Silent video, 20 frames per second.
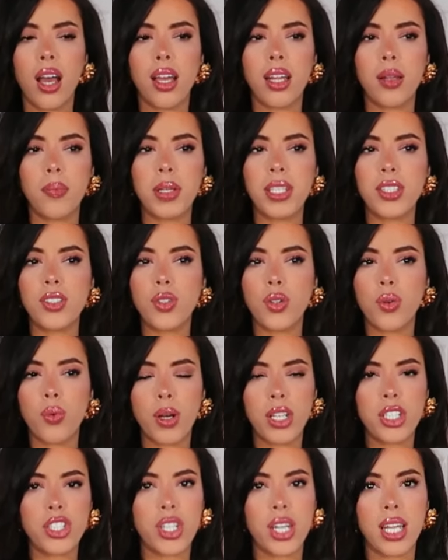Uh, it makes you
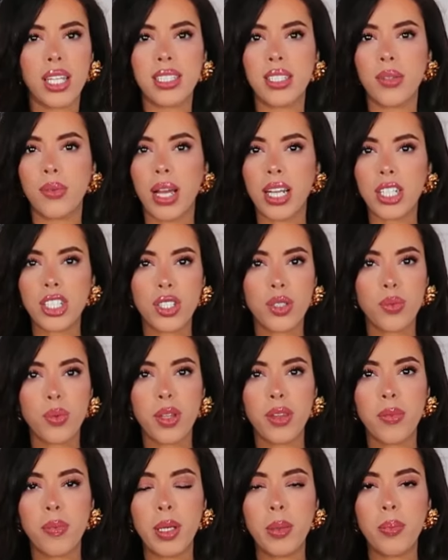question interactions
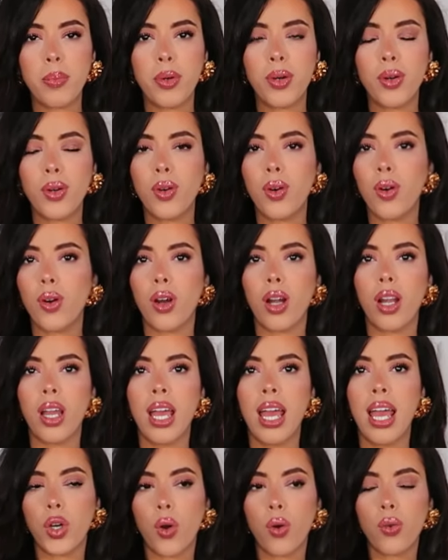with people or
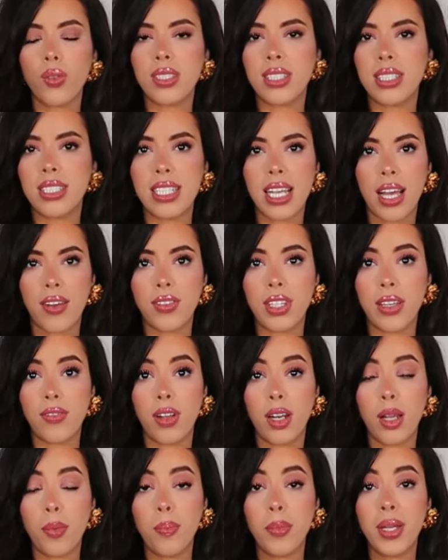your own
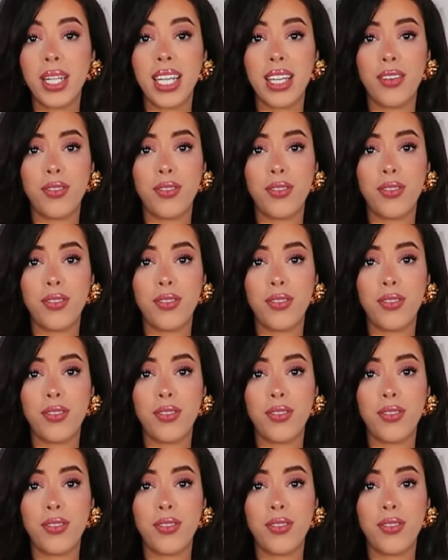self-development.